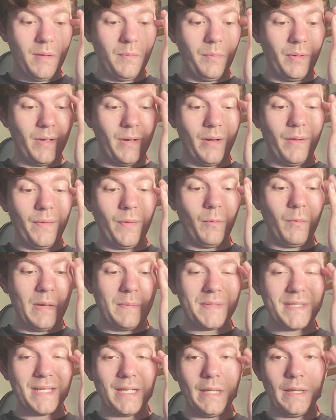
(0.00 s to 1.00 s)
But on the
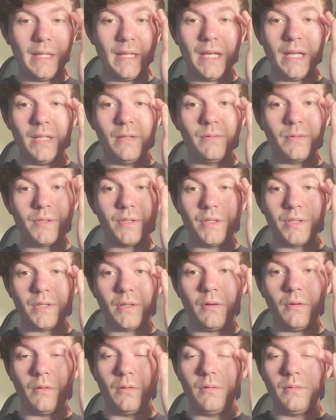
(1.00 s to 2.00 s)
website that I use,
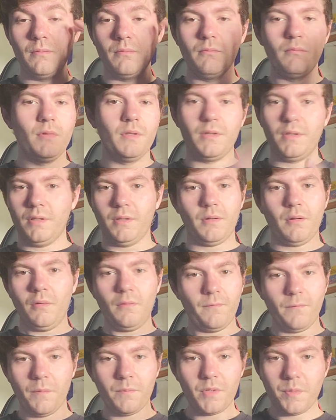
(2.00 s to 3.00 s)
it's just
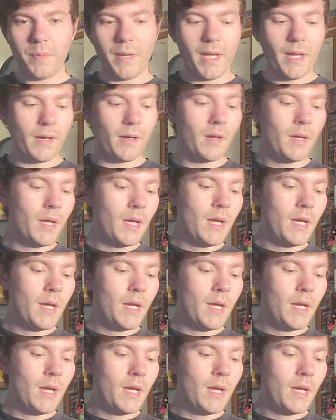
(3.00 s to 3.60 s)
called From Japan,